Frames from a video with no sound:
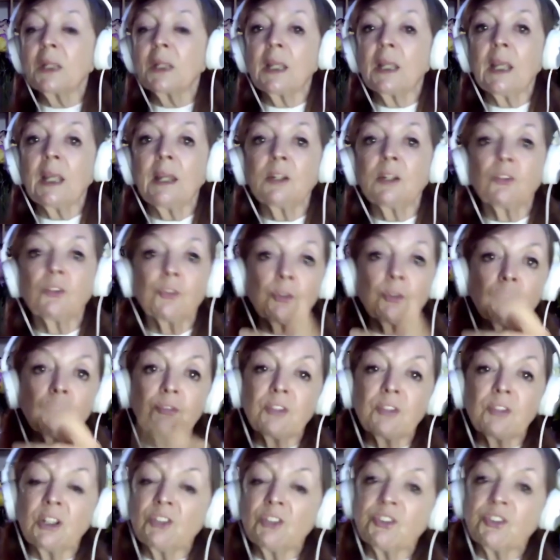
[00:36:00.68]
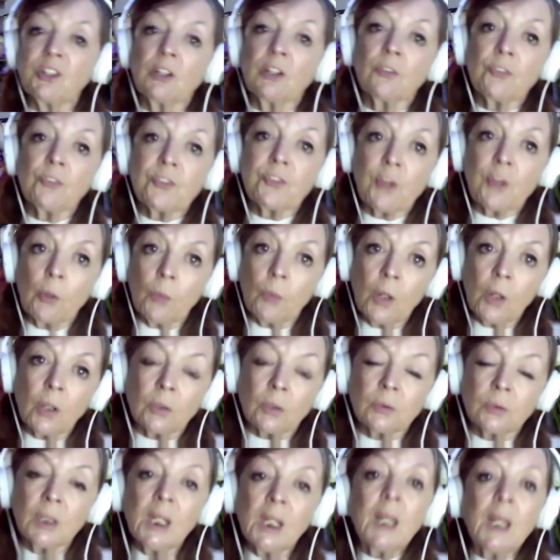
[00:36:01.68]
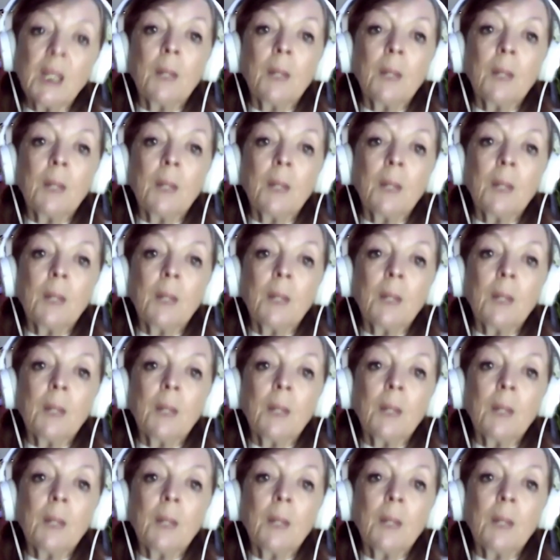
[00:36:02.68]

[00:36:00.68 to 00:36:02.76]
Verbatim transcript: in Canada and Fiji and so on.